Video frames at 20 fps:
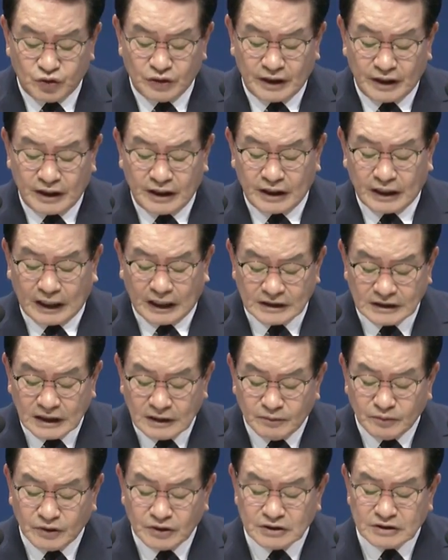gospel of
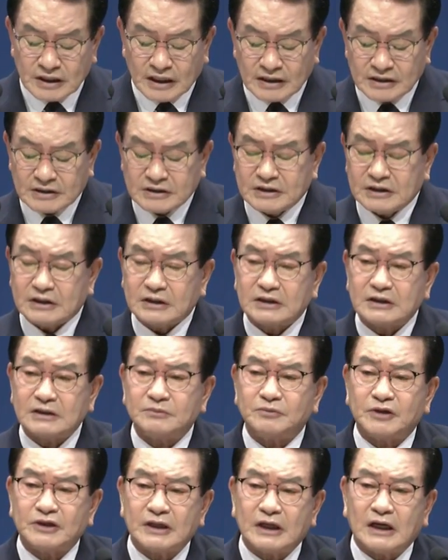the kingdom of God
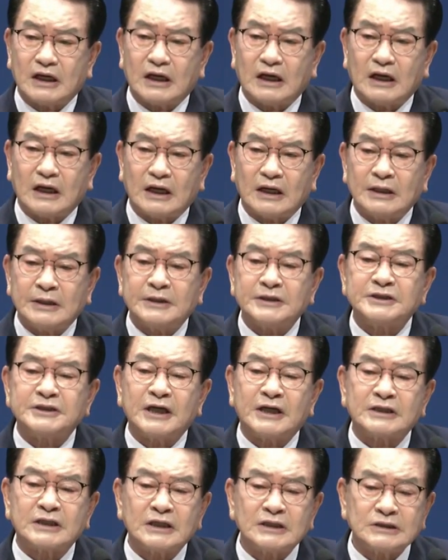
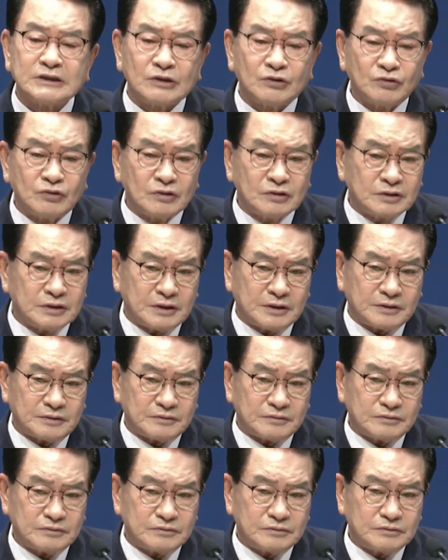was
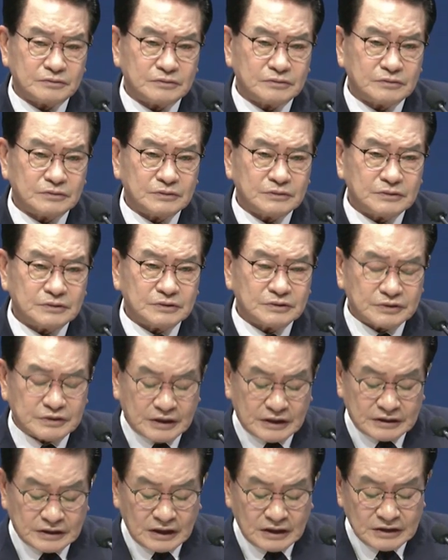raise
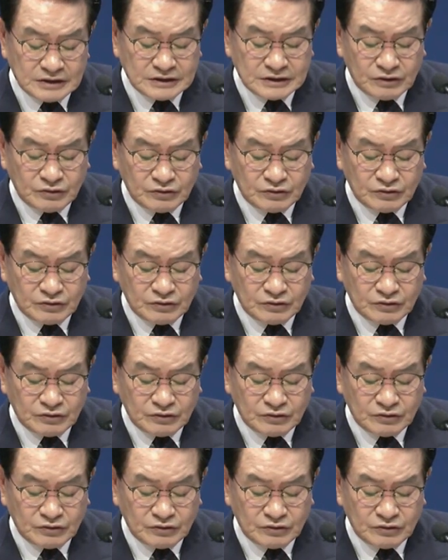disciples.